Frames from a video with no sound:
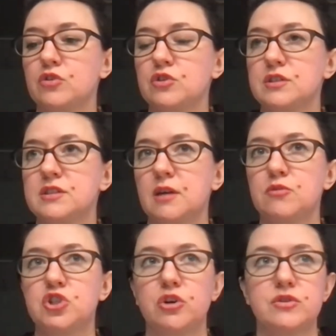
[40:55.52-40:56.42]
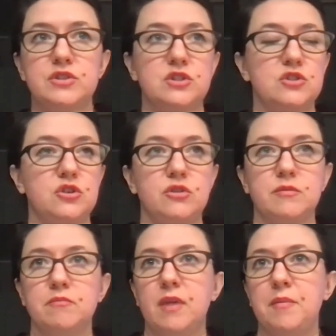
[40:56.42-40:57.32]
some shows, due to
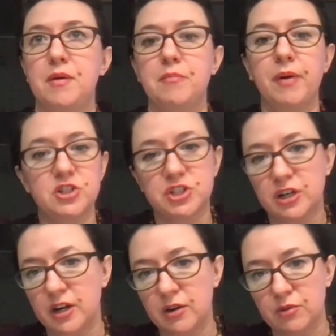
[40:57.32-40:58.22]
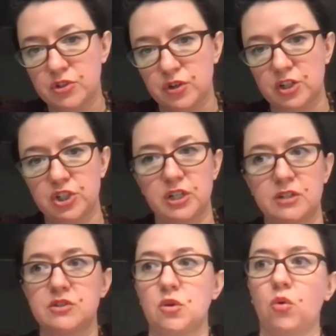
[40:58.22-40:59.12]
maybe budgetary
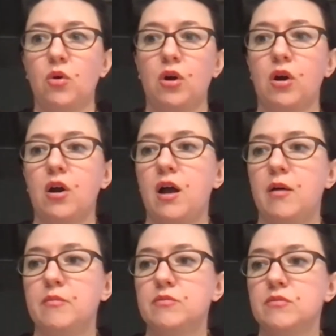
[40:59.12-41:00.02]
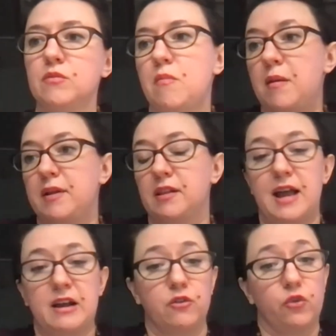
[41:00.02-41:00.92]
restrictions or maybe a
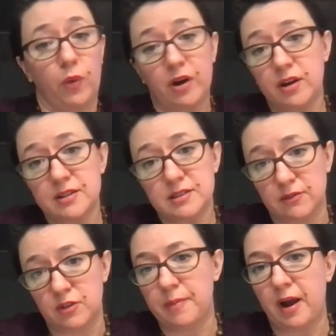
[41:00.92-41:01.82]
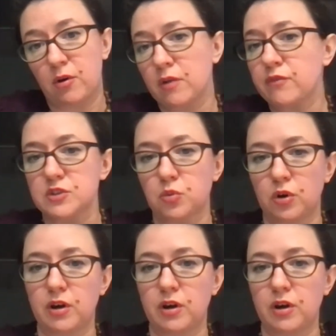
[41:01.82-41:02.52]
lack of awareness of the power of this work,